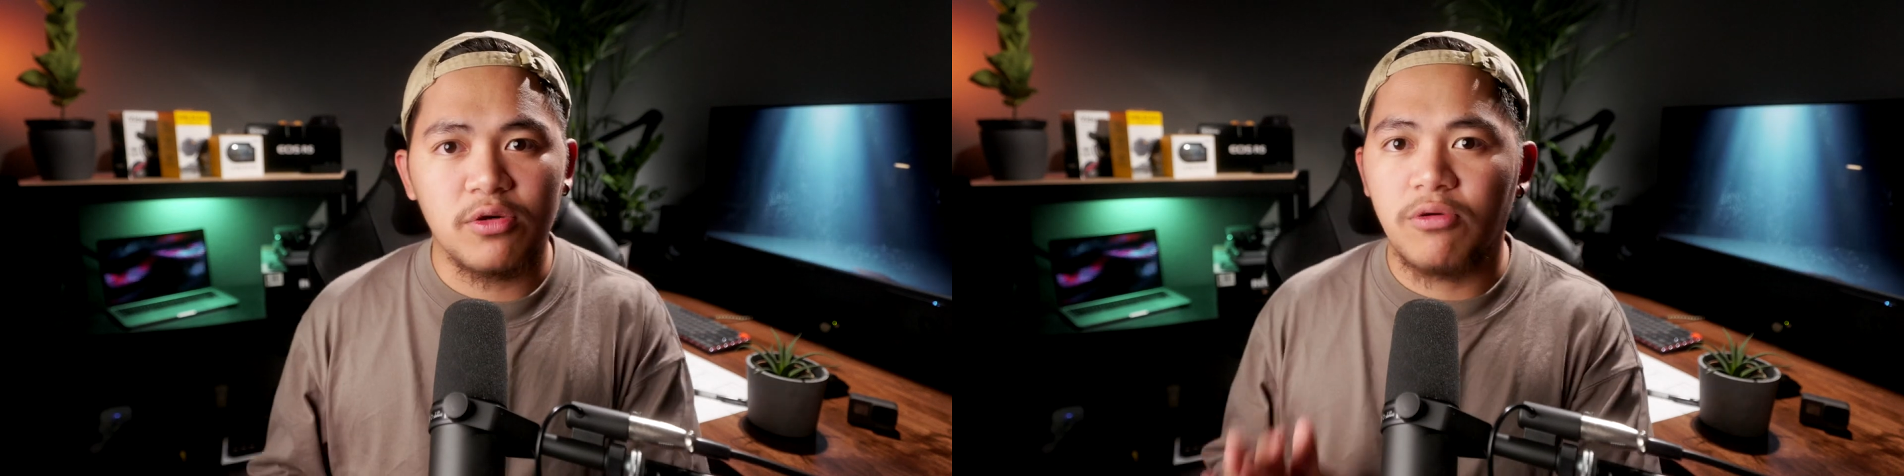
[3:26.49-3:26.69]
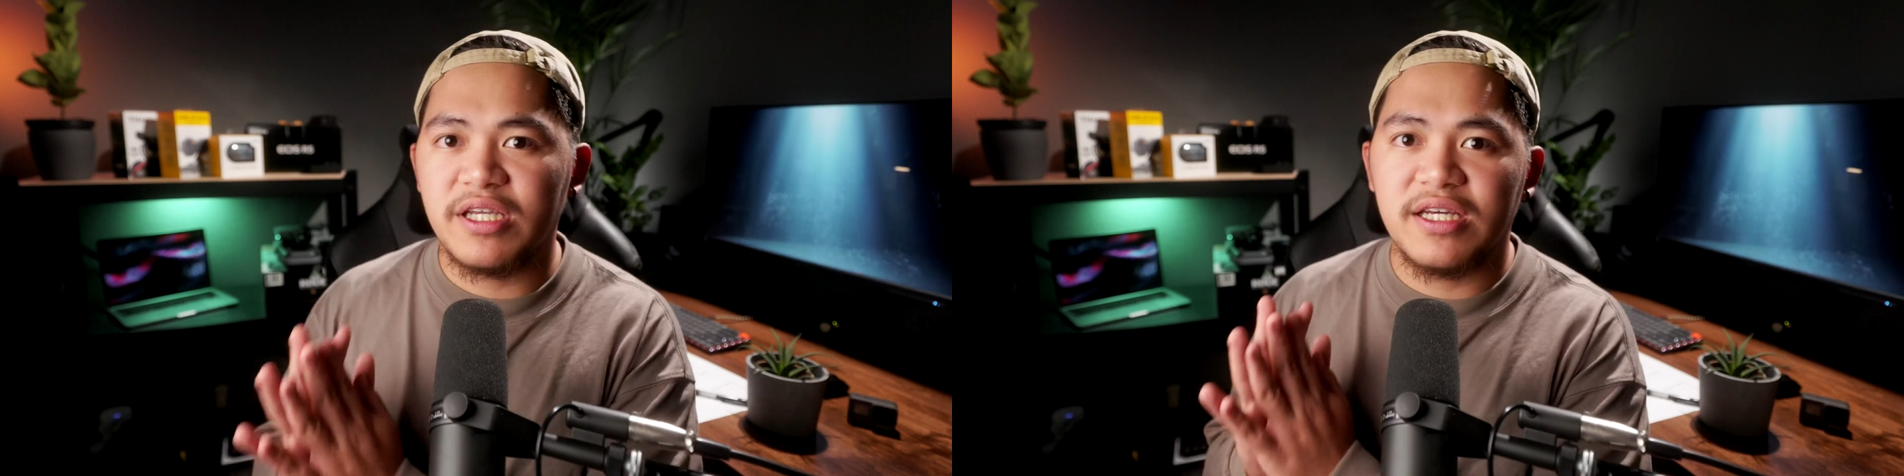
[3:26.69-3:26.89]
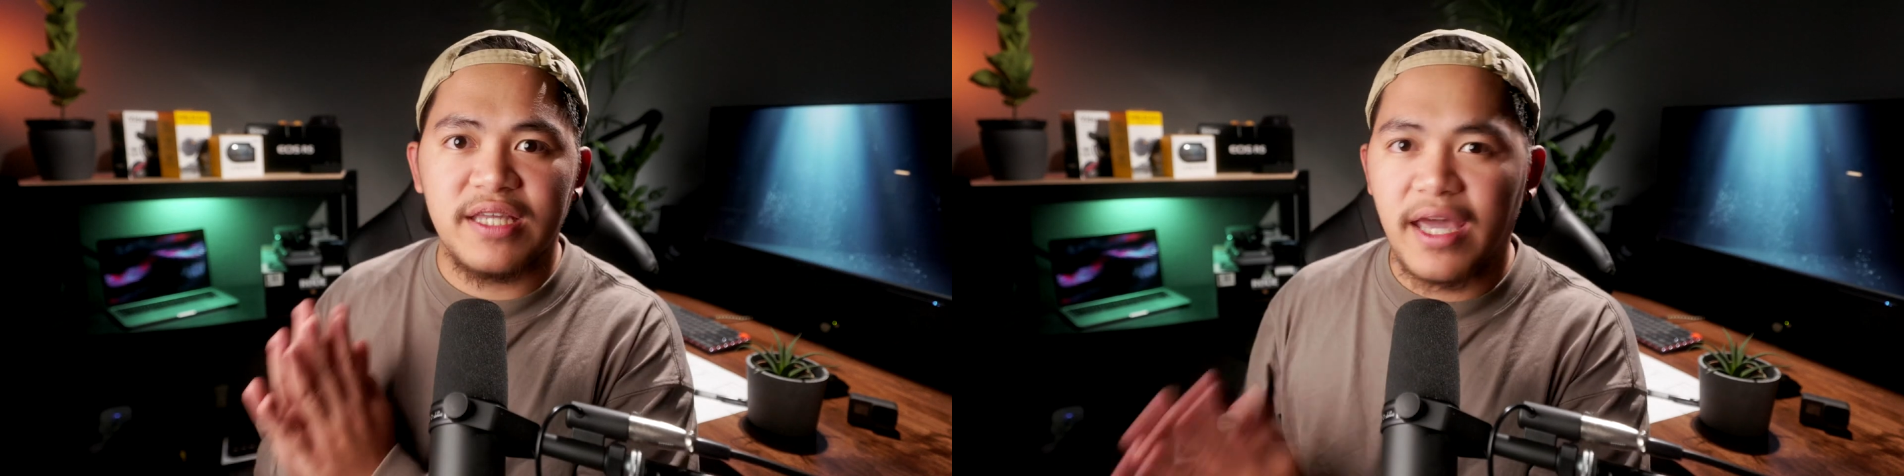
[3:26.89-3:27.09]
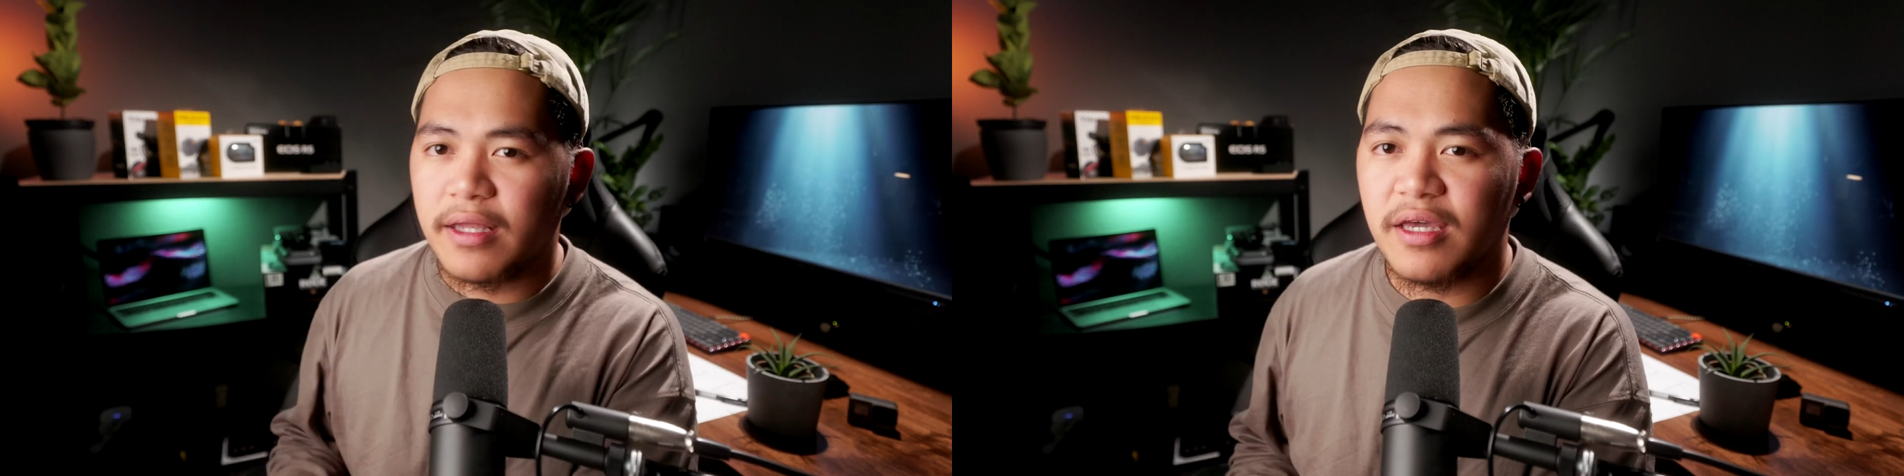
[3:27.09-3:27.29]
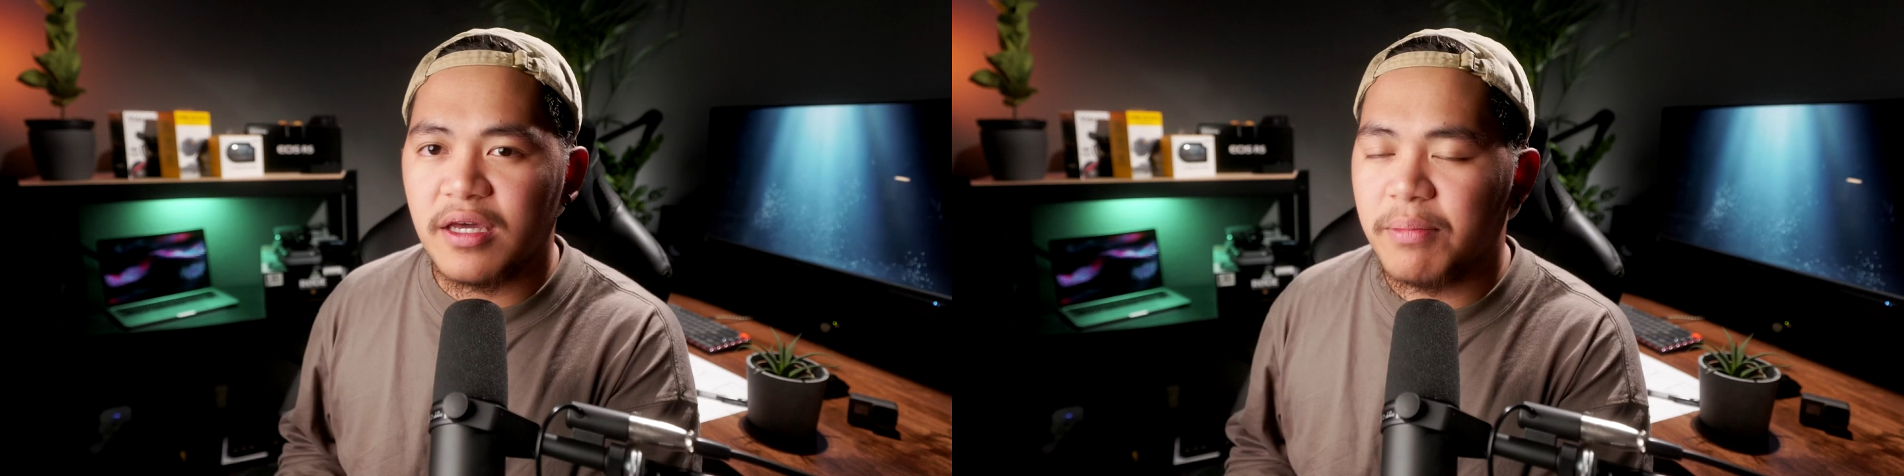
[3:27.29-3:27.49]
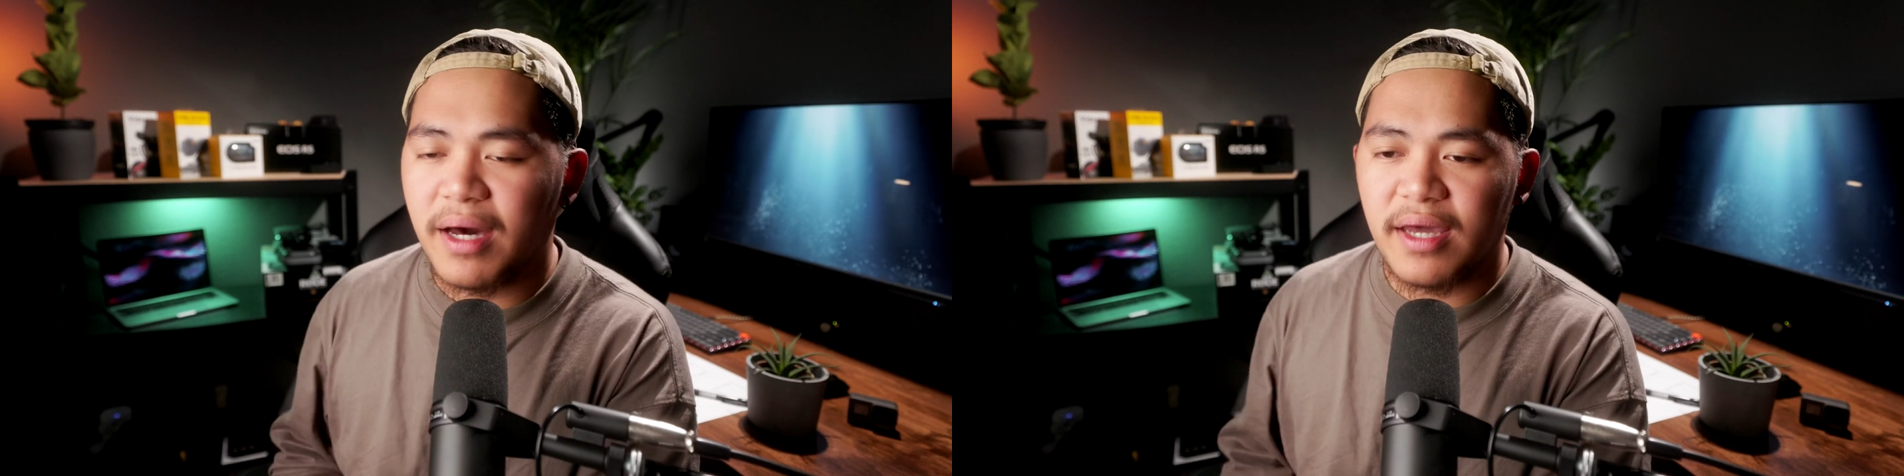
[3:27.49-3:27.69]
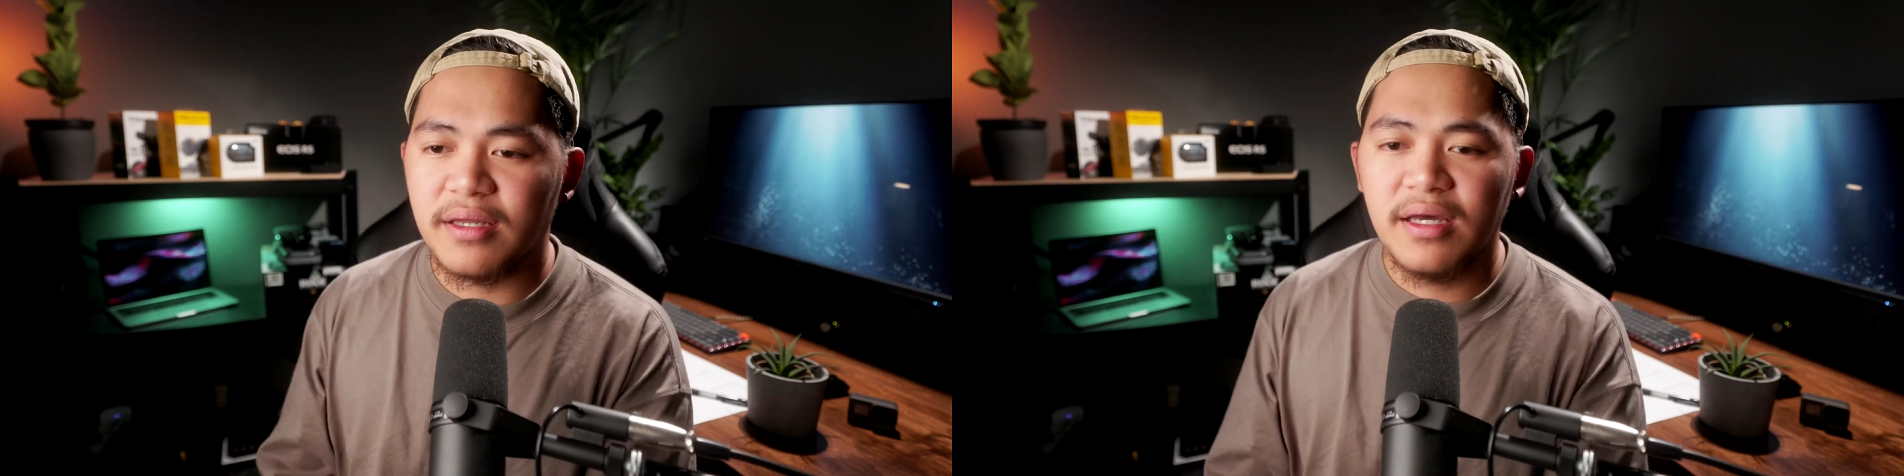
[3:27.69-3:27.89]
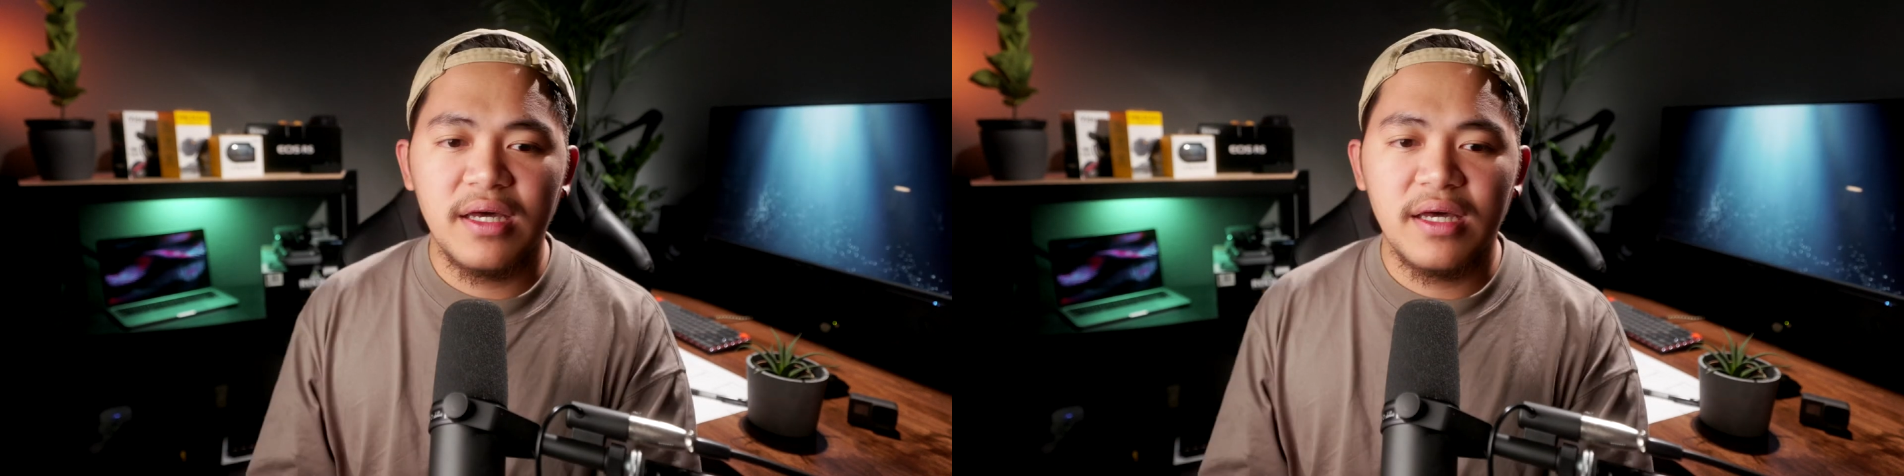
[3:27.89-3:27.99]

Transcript: only an 8 gigabyte,